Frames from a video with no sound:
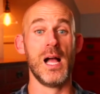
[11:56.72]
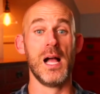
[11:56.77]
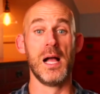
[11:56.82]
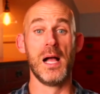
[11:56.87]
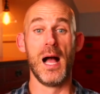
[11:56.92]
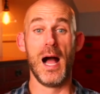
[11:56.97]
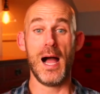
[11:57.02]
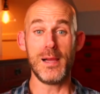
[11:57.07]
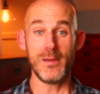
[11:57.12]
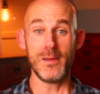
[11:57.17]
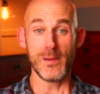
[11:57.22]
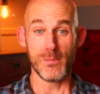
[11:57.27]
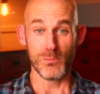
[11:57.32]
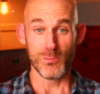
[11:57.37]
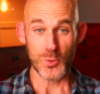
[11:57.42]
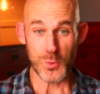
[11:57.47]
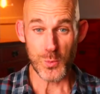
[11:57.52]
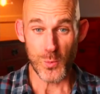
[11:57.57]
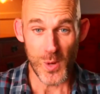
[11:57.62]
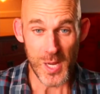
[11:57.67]
I am
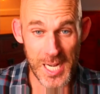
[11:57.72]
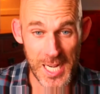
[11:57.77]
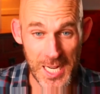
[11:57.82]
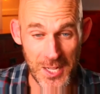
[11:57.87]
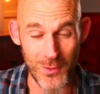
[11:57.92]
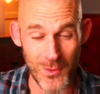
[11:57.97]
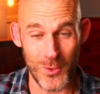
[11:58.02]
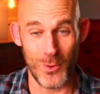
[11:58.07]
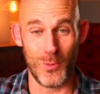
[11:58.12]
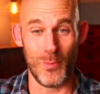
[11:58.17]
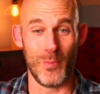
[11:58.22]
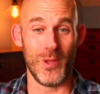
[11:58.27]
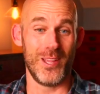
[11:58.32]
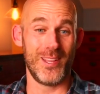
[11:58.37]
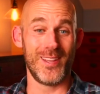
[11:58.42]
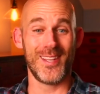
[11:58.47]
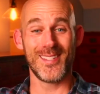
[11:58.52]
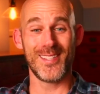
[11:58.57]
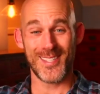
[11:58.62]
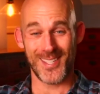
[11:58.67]
sweating a little bit.
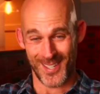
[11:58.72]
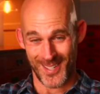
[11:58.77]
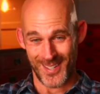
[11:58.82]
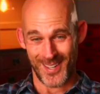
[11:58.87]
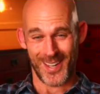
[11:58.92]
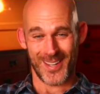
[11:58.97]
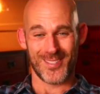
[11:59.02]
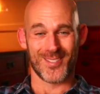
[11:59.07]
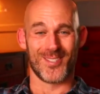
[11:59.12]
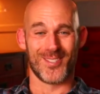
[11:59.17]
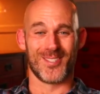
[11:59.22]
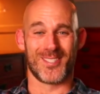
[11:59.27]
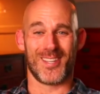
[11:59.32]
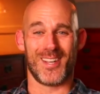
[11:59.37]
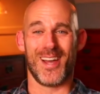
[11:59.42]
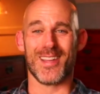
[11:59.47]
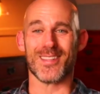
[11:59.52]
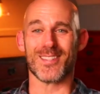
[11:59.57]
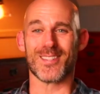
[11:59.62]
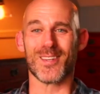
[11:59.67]
It's a good
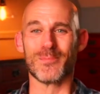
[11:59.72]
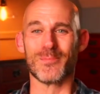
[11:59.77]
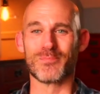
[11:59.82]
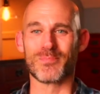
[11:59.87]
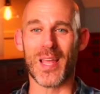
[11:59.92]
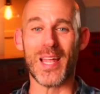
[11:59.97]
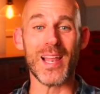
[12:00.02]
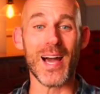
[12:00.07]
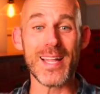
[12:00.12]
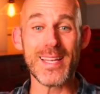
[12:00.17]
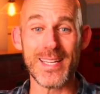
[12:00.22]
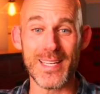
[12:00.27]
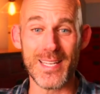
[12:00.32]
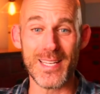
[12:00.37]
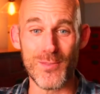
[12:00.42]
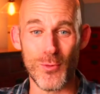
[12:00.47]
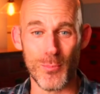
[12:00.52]
exercise. And I didn't even